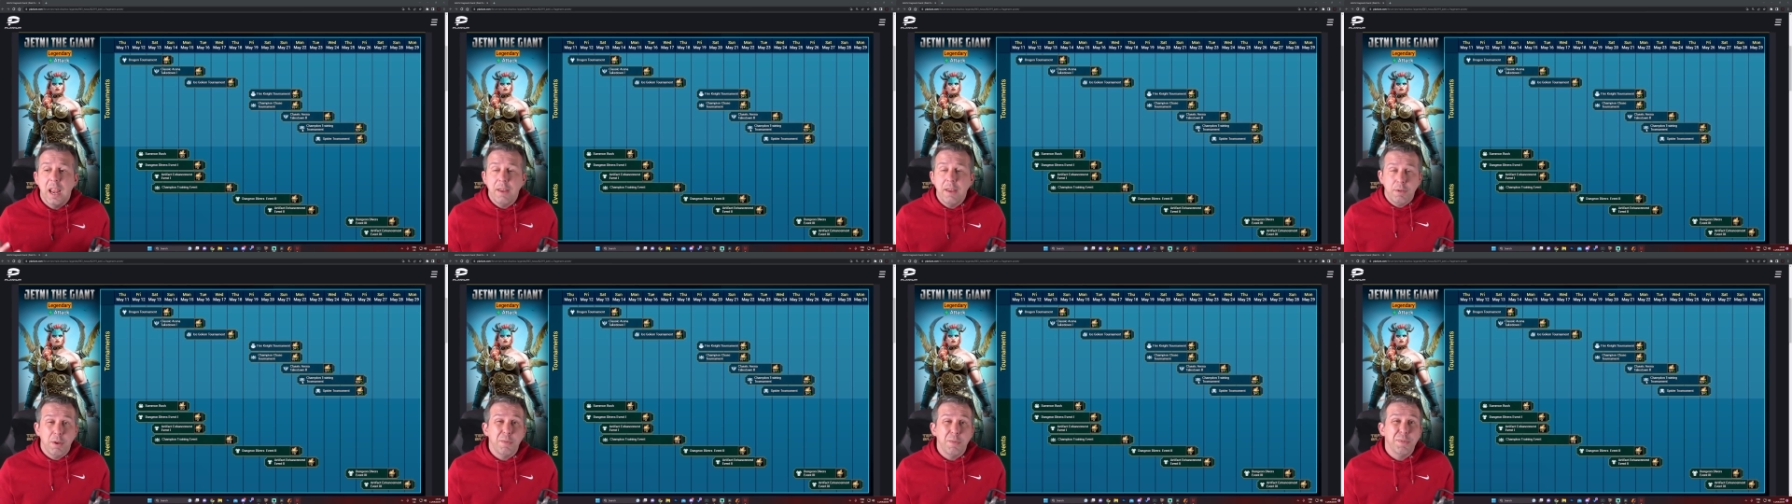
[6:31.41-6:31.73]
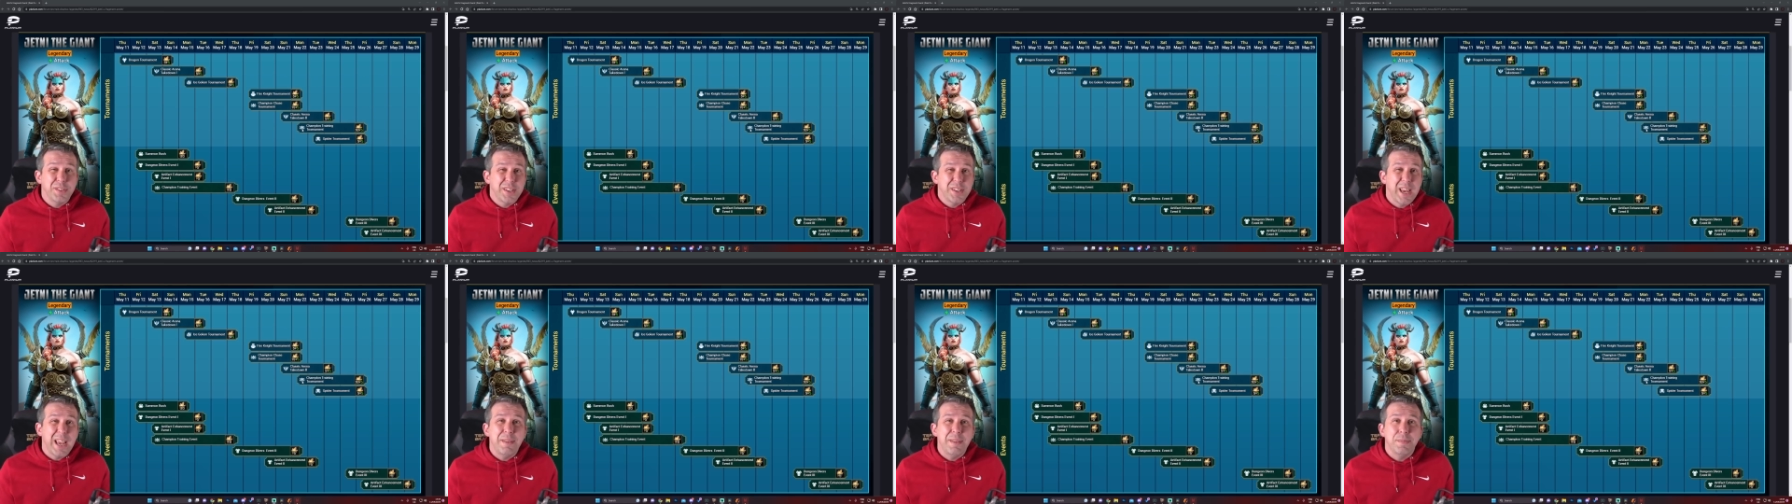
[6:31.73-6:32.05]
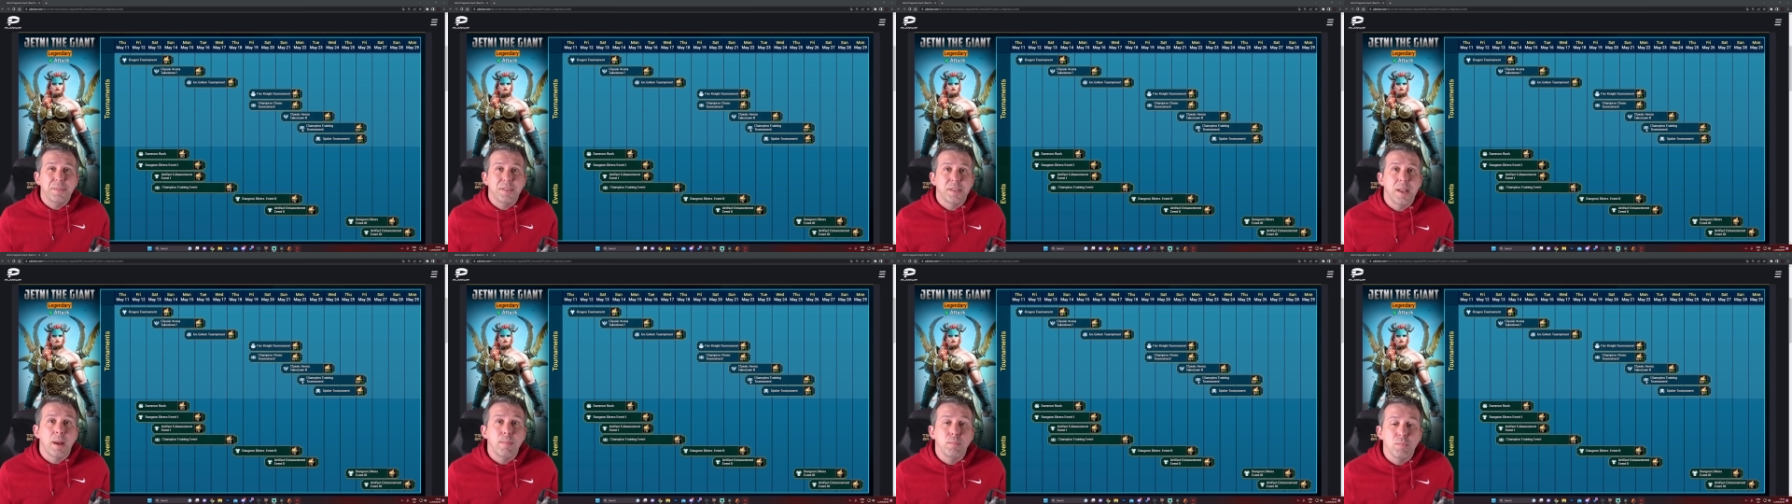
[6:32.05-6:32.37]
If you've
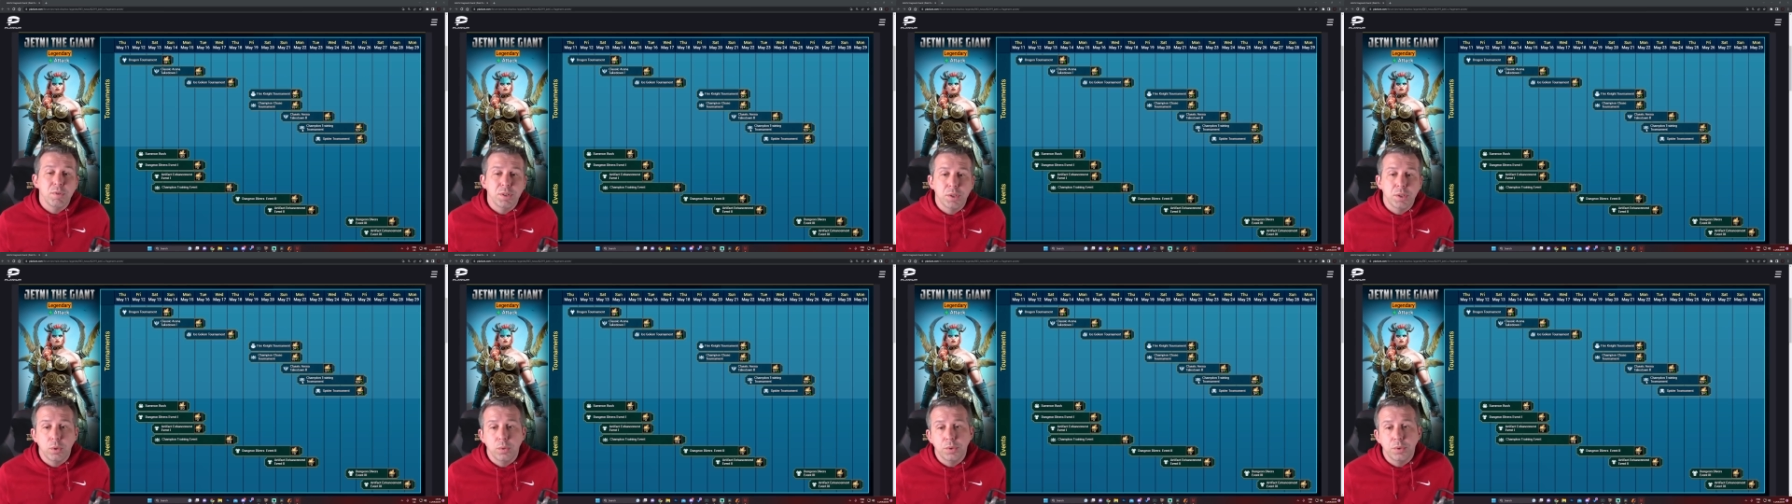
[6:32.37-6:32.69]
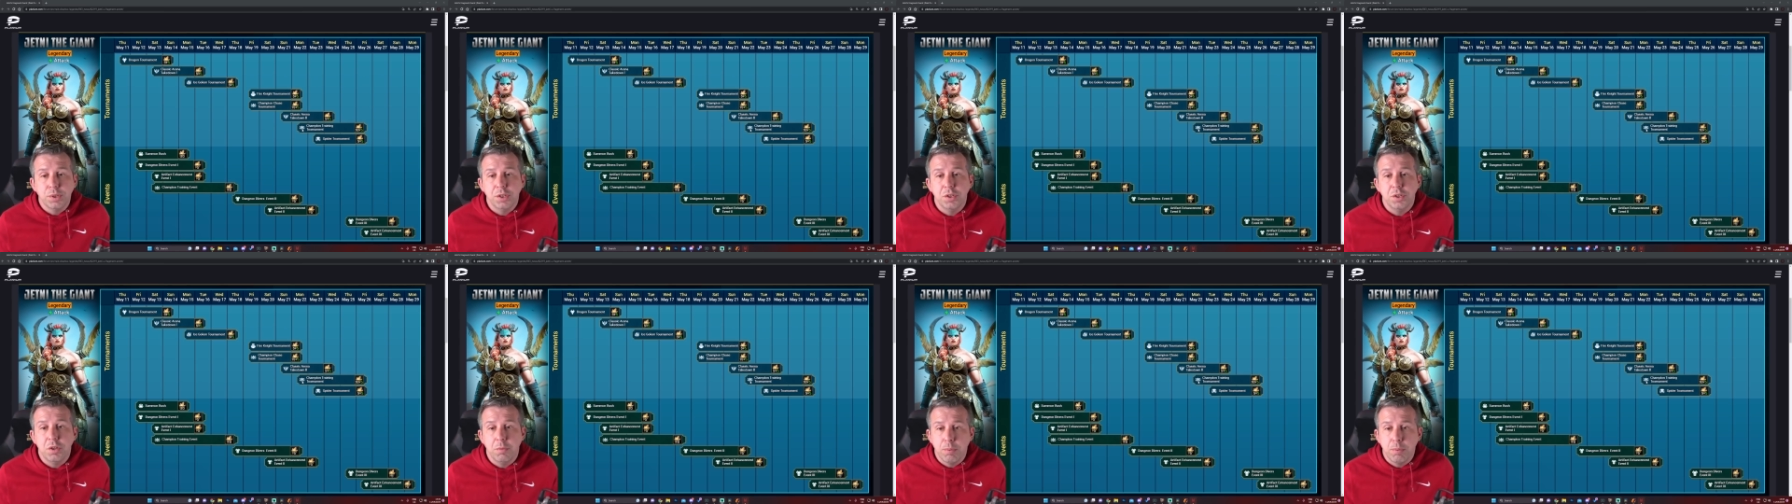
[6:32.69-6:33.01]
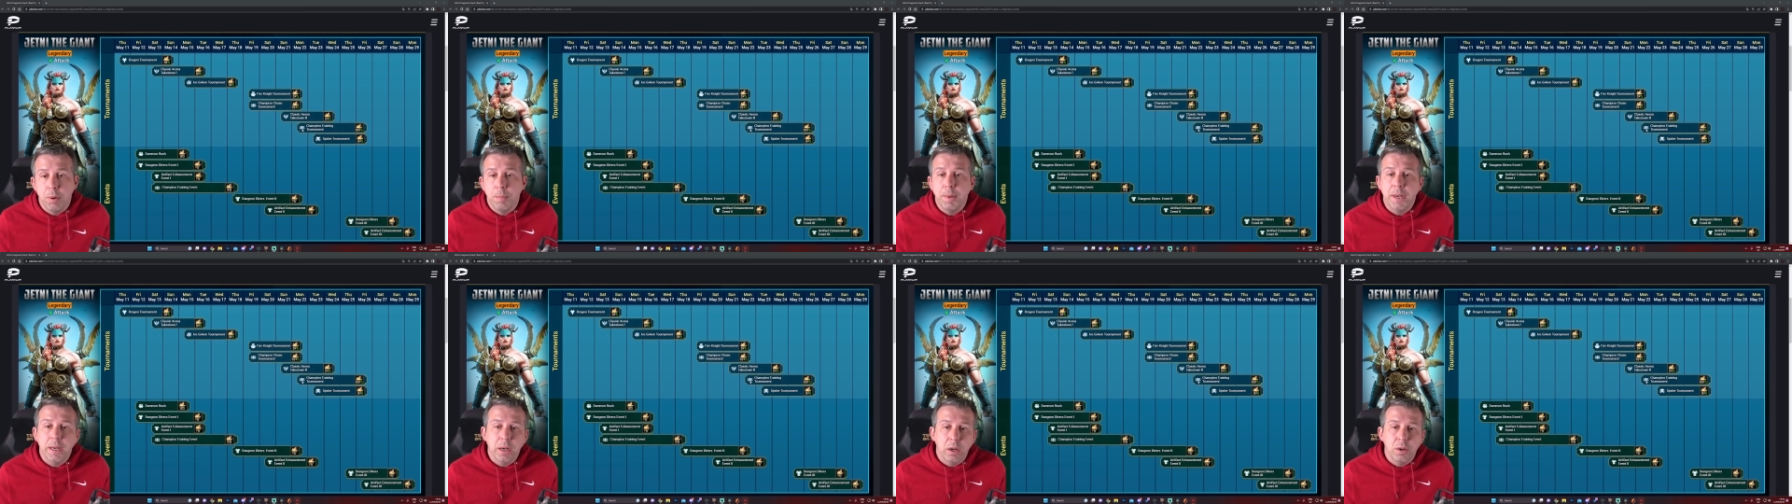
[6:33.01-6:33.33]
saved some resources, you've
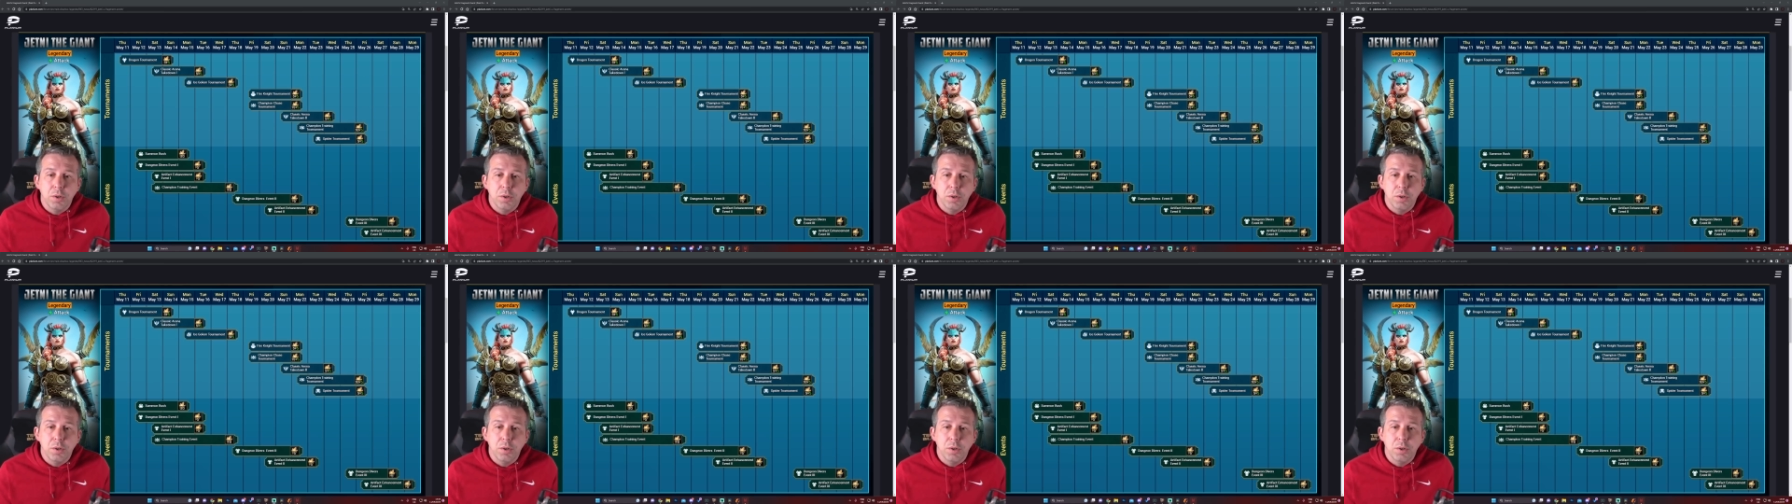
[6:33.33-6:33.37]
probably